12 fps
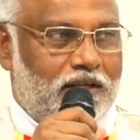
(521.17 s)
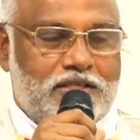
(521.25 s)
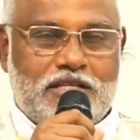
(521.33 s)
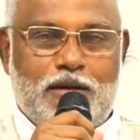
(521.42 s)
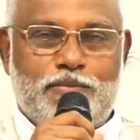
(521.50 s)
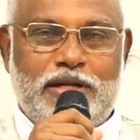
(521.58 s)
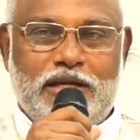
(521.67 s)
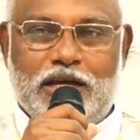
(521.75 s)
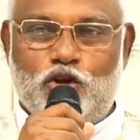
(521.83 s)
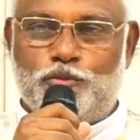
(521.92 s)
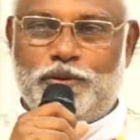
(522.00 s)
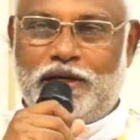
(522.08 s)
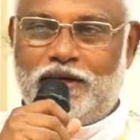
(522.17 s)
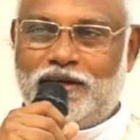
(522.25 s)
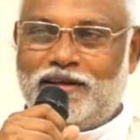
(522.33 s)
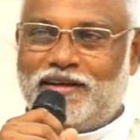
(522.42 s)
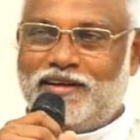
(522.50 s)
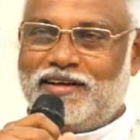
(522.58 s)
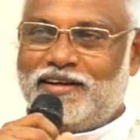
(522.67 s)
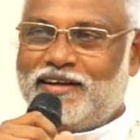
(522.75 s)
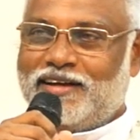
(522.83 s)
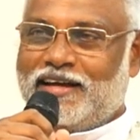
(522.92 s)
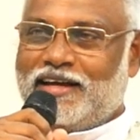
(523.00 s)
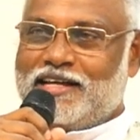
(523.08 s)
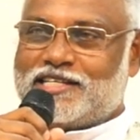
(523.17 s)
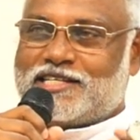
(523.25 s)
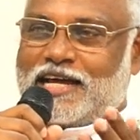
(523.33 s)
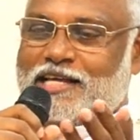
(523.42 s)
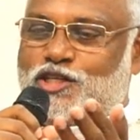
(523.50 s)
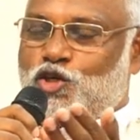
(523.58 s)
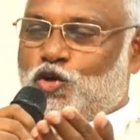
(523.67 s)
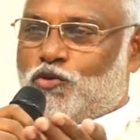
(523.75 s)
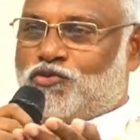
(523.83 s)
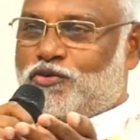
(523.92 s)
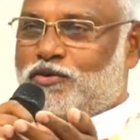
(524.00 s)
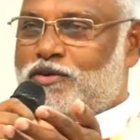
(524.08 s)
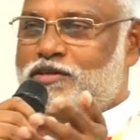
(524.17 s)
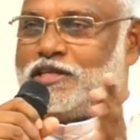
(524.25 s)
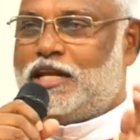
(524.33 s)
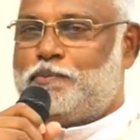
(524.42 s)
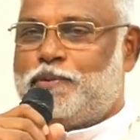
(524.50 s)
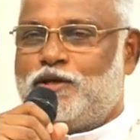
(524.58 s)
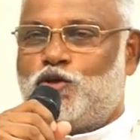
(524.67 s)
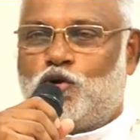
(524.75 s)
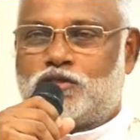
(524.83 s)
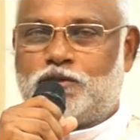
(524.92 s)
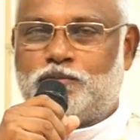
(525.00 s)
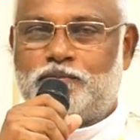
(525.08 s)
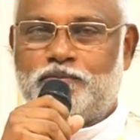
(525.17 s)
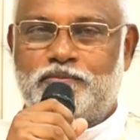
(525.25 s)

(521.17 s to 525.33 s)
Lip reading: somebody gave me a statue of sleeping Joseph.